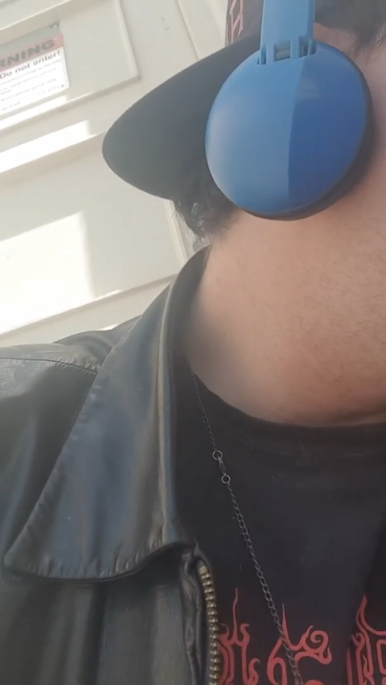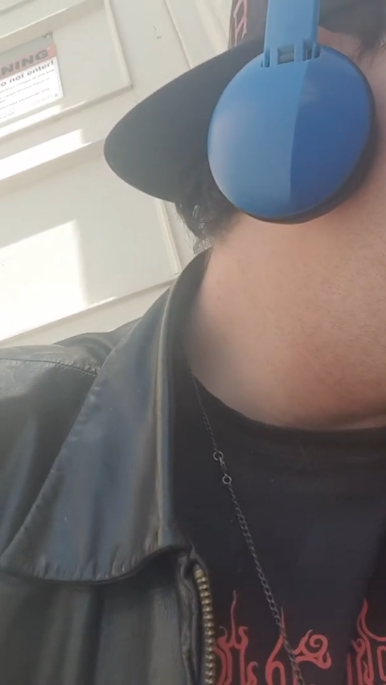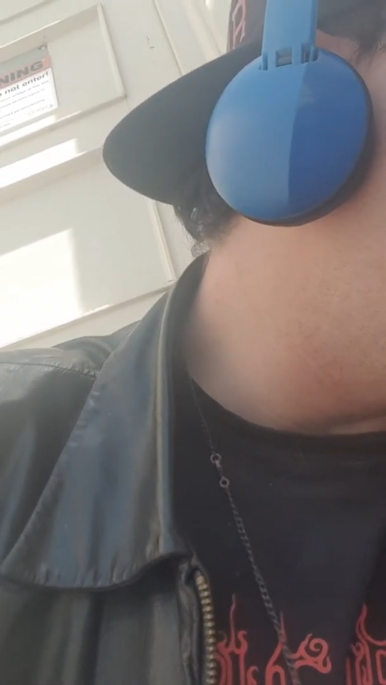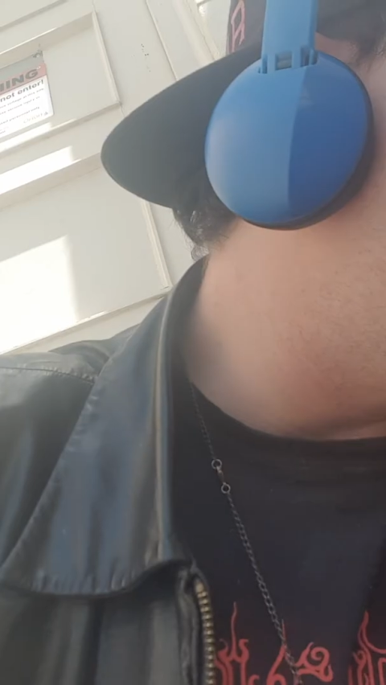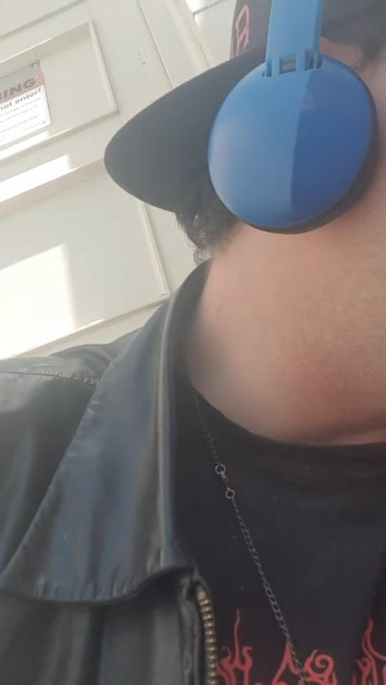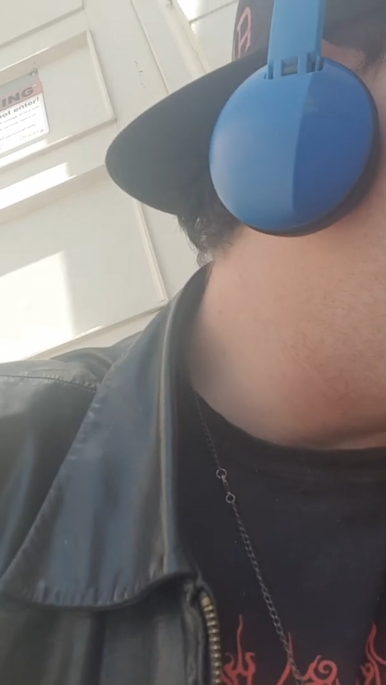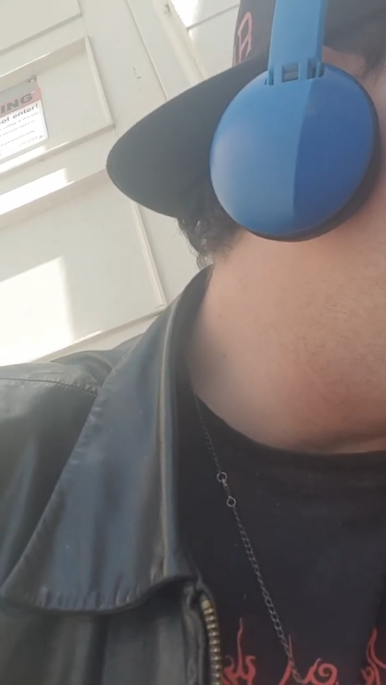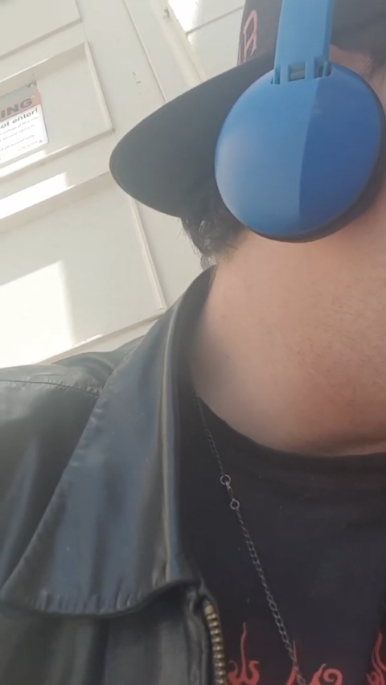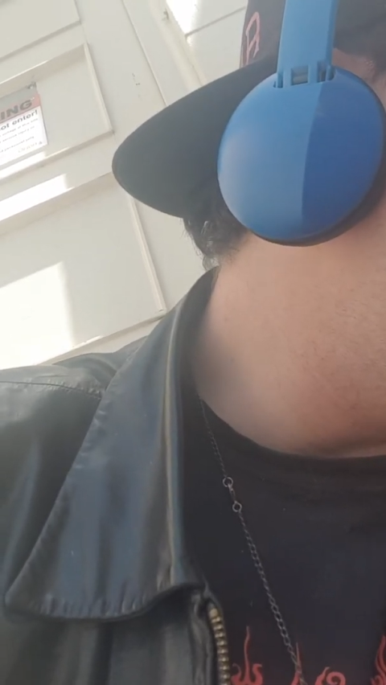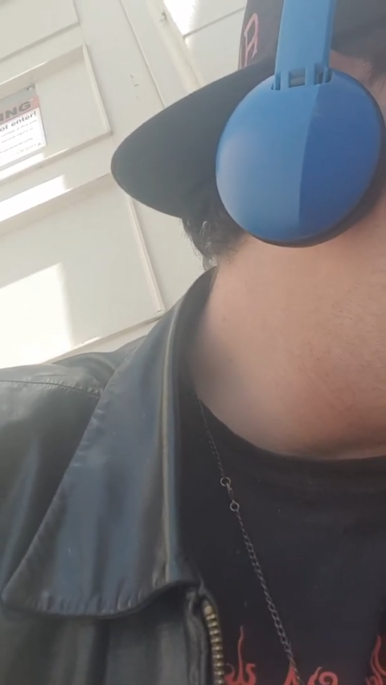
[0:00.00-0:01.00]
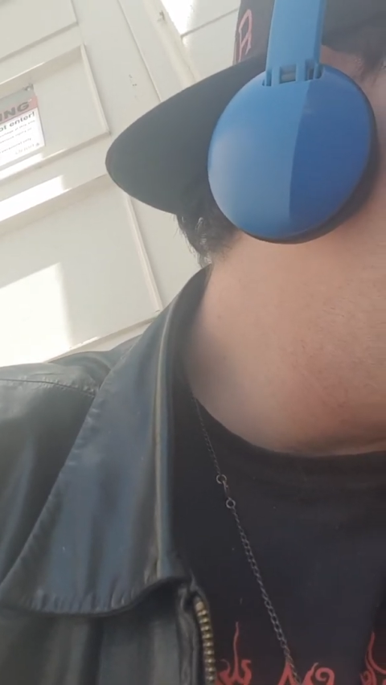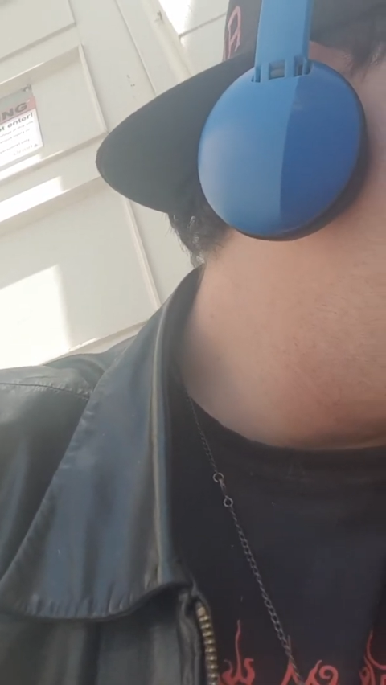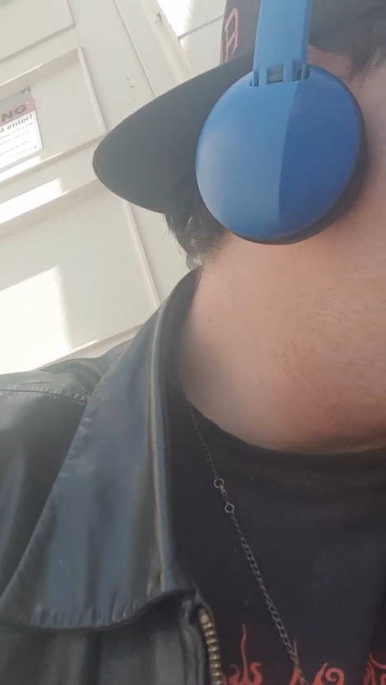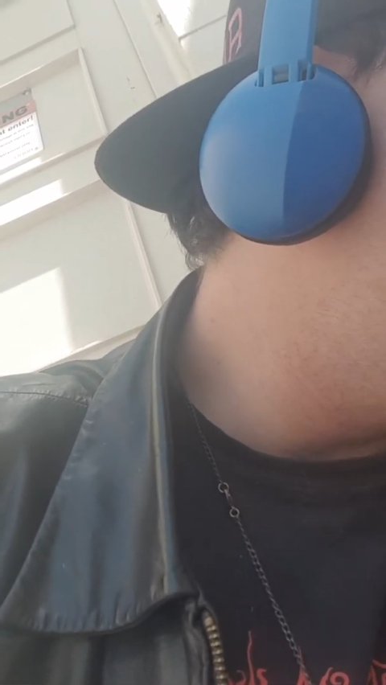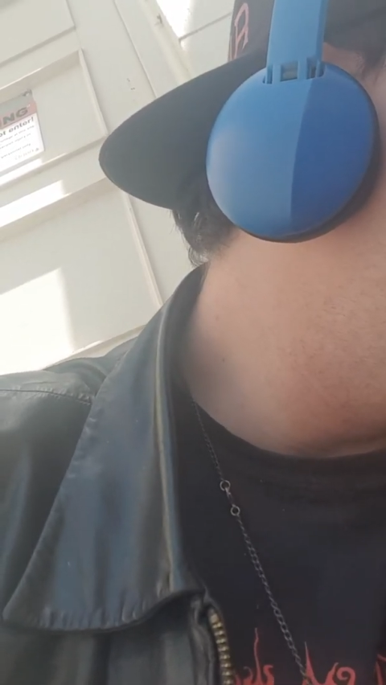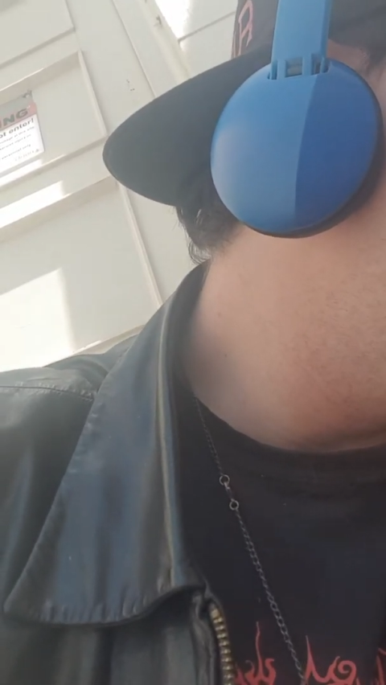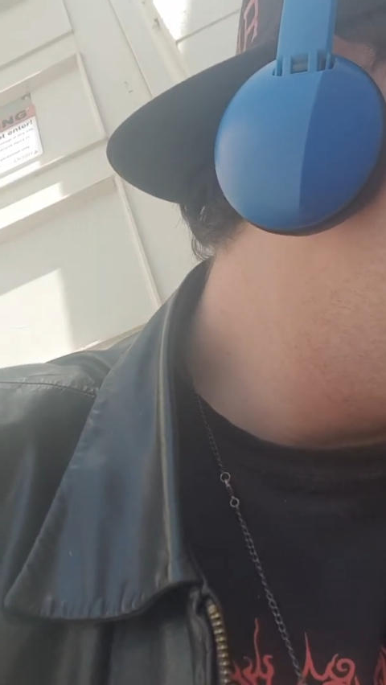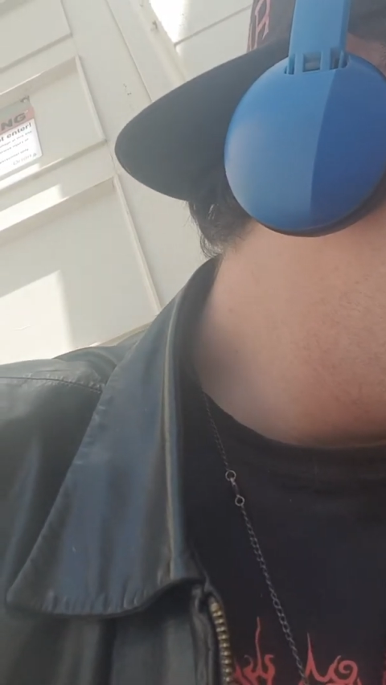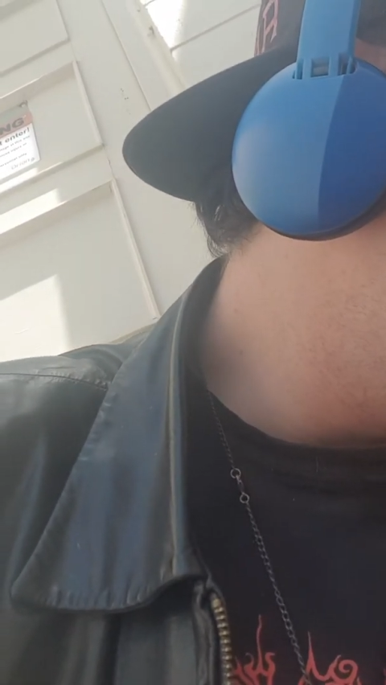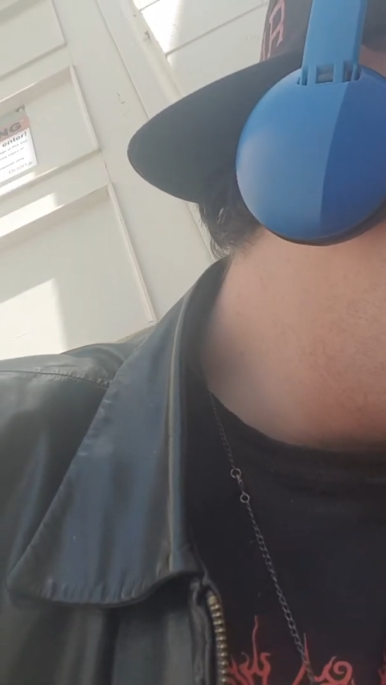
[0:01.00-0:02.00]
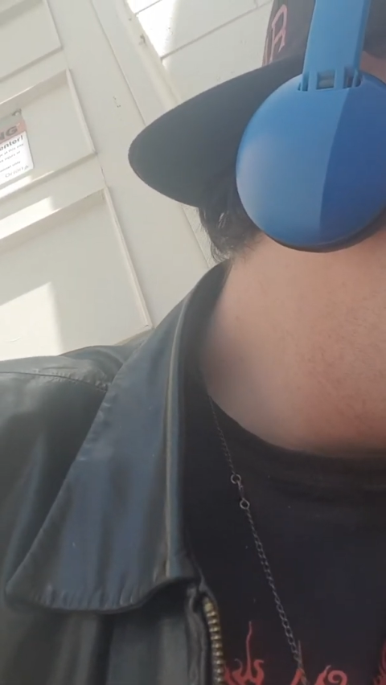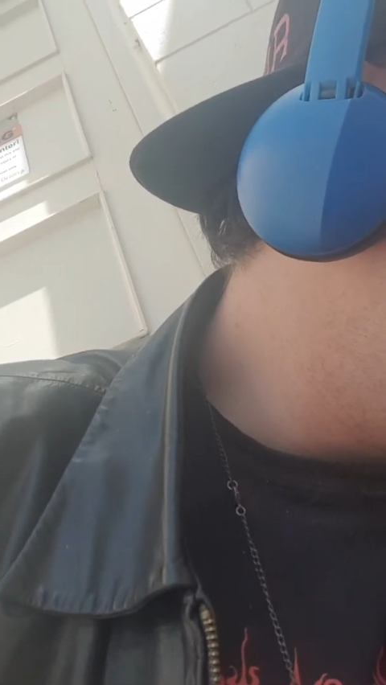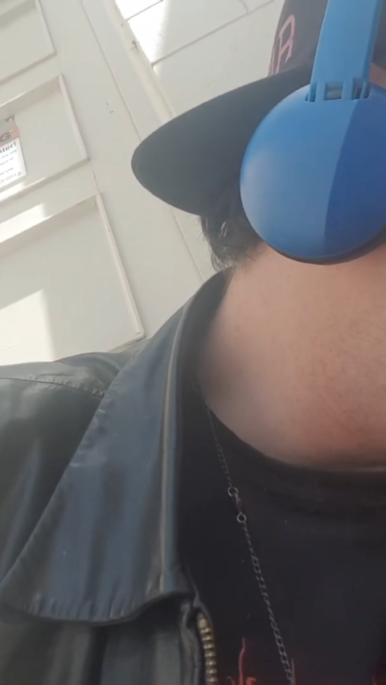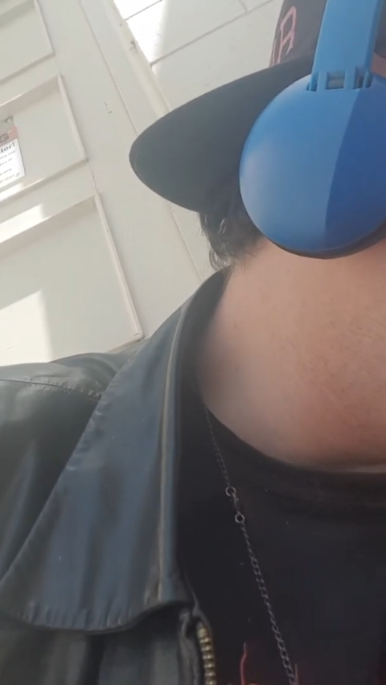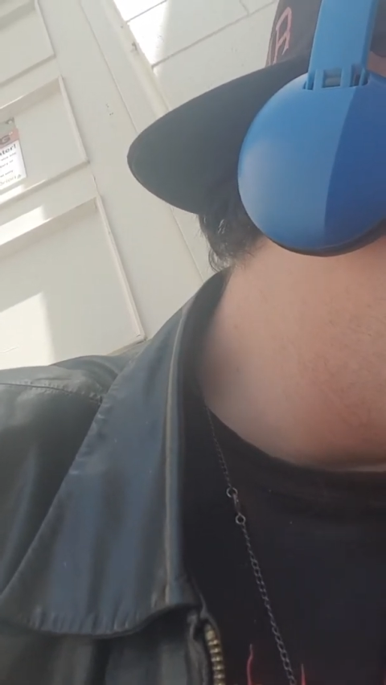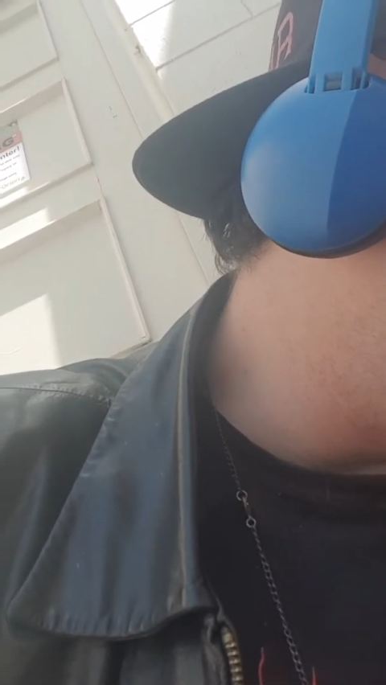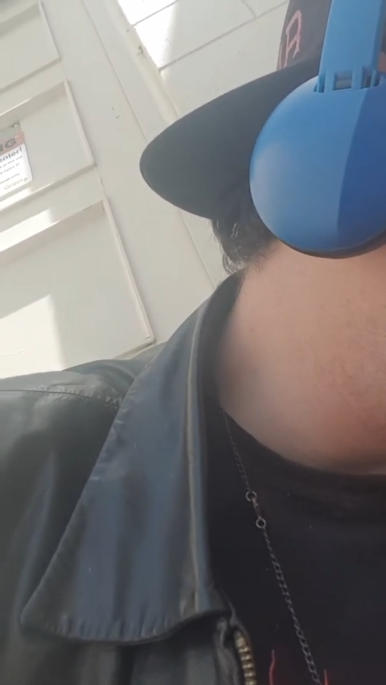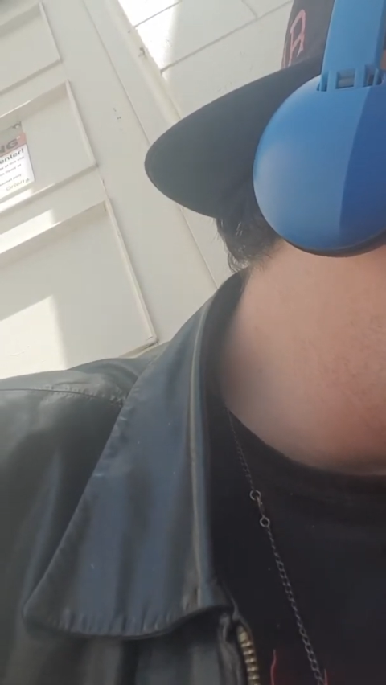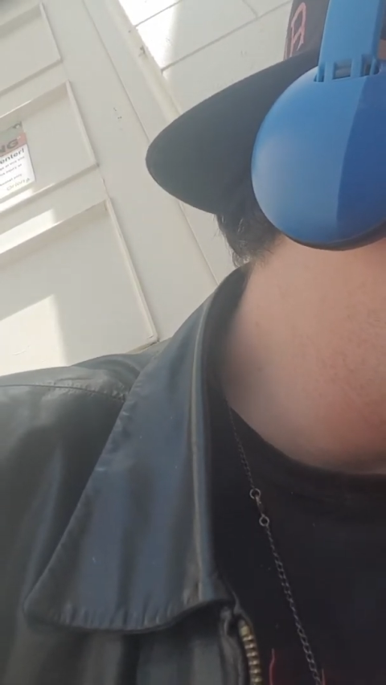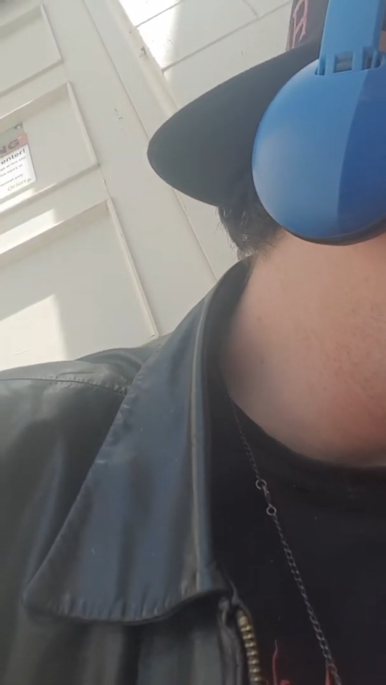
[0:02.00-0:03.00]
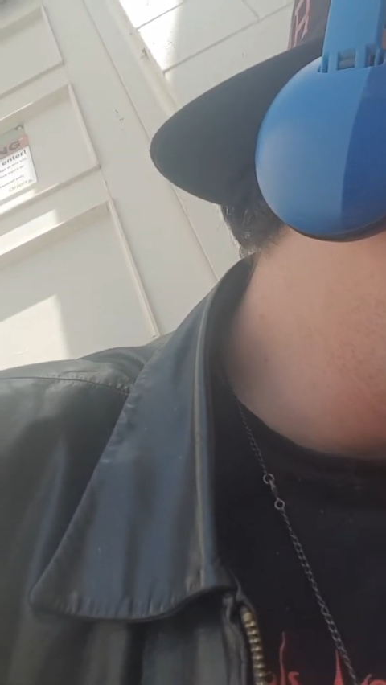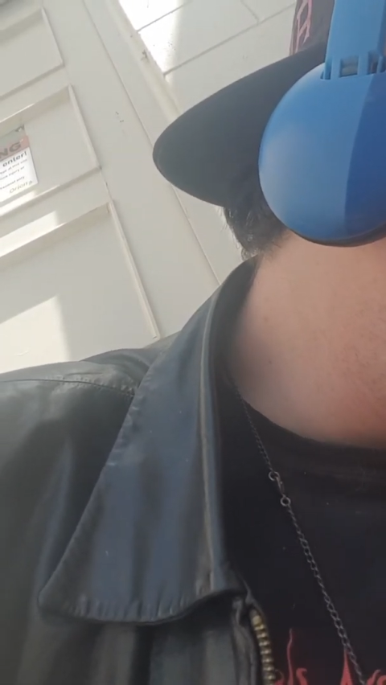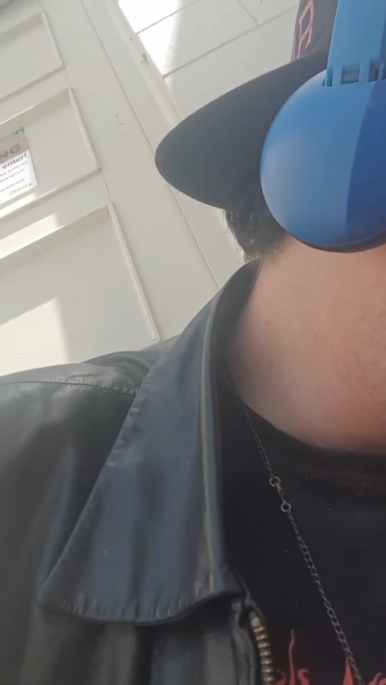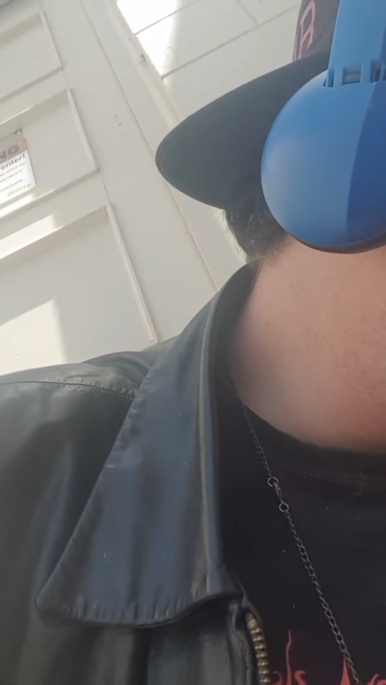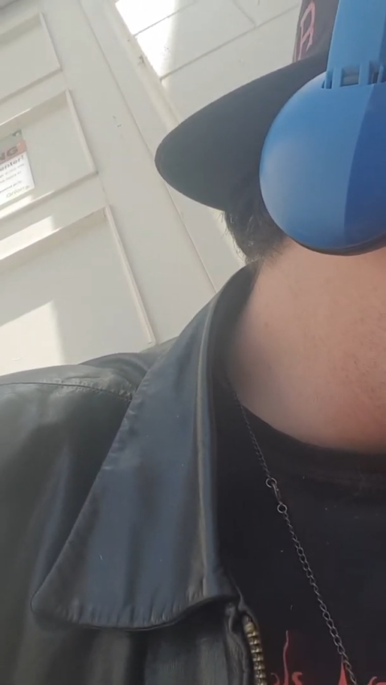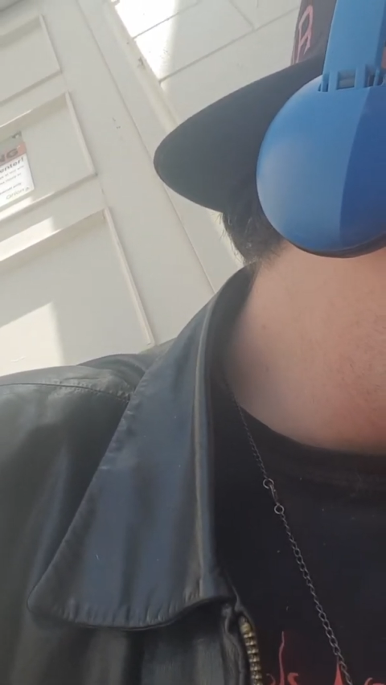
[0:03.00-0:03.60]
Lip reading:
Nobody's mouth can be seen.